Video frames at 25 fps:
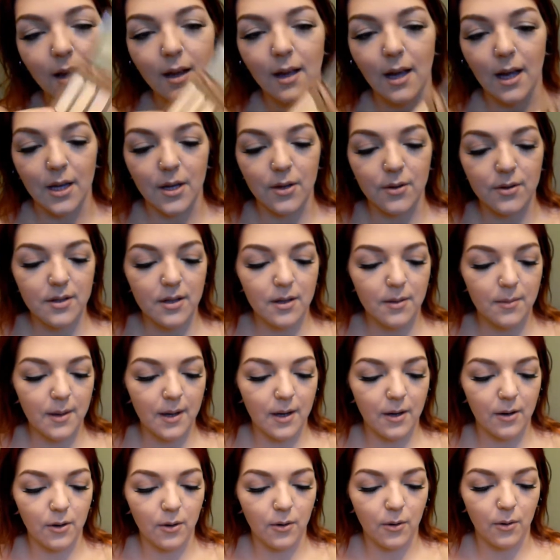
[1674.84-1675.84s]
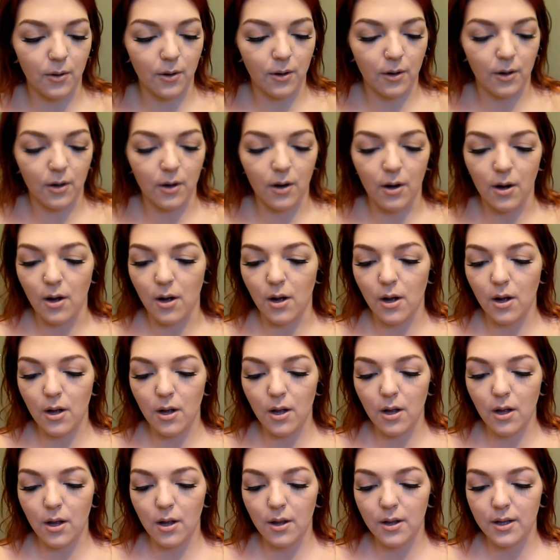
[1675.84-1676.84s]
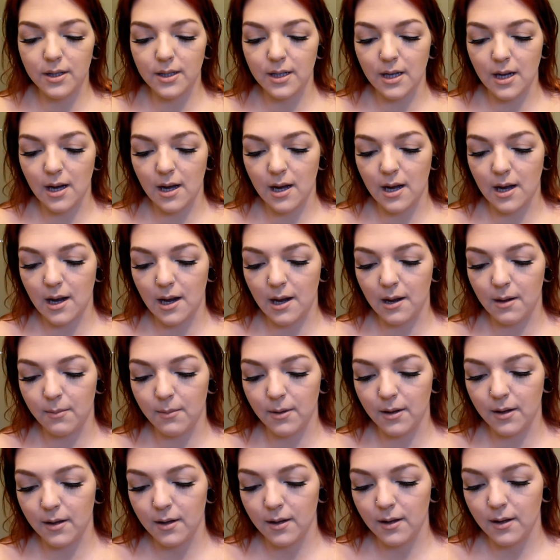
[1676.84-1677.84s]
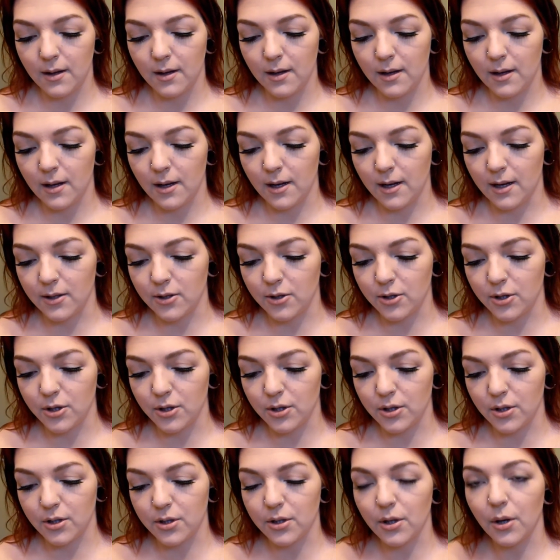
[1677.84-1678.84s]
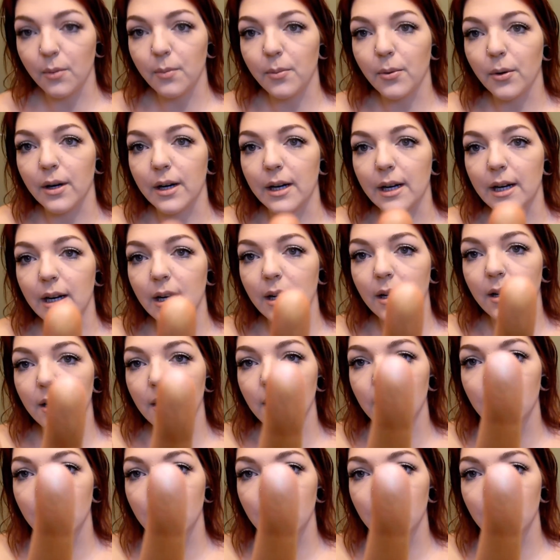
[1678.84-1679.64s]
I use it on my inner corner all the time. It's just so pretty.